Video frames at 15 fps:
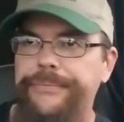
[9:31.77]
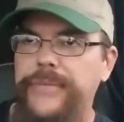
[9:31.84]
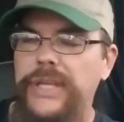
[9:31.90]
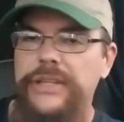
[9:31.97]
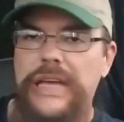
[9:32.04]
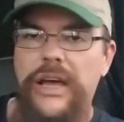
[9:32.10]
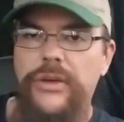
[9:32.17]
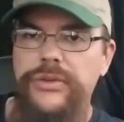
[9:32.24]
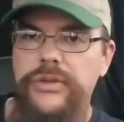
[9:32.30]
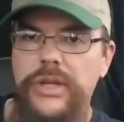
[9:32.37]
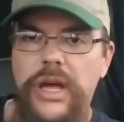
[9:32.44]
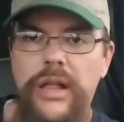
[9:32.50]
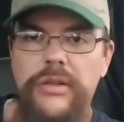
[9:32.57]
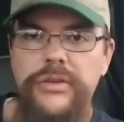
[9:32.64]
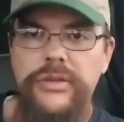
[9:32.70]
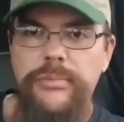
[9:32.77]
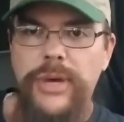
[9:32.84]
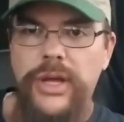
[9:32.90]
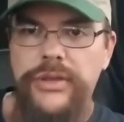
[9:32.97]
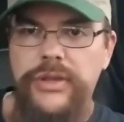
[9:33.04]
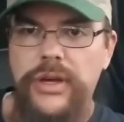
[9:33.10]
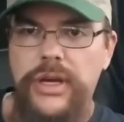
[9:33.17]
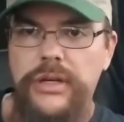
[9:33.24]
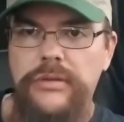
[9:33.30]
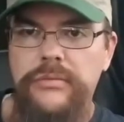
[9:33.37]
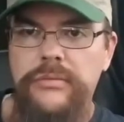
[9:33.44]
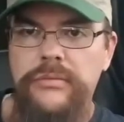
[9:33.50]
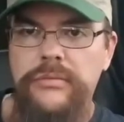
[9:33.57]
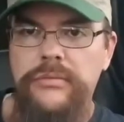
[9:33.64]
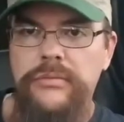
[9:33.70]
a thousand dollars a month on.
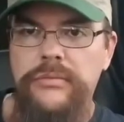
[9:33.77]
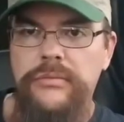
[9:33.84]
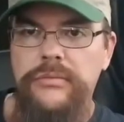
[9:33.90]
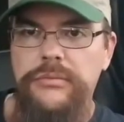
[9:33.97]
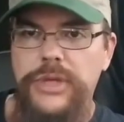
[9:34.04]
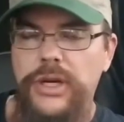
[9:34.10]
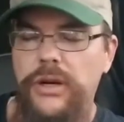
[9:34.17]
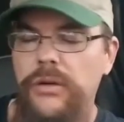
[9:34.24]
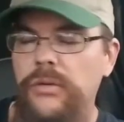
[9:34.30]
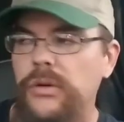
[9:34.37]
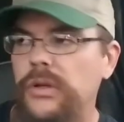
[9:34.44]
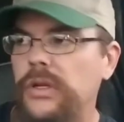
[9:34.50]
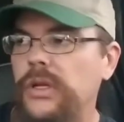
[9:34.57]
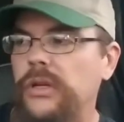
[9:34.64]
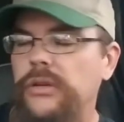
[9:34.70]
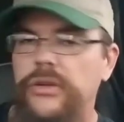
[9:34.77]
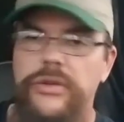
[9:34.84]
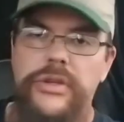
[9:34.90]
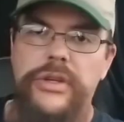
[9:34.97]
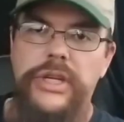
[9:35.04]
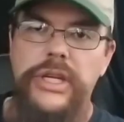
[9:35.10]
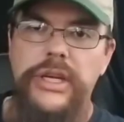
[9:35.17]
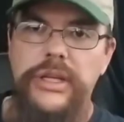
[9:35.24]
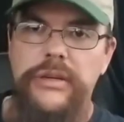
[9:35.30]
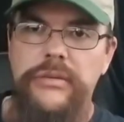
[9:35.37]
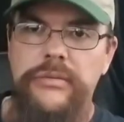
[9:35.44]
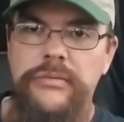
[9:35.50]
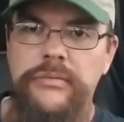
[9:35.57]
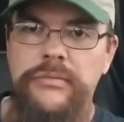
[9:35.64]
You know, do you need it?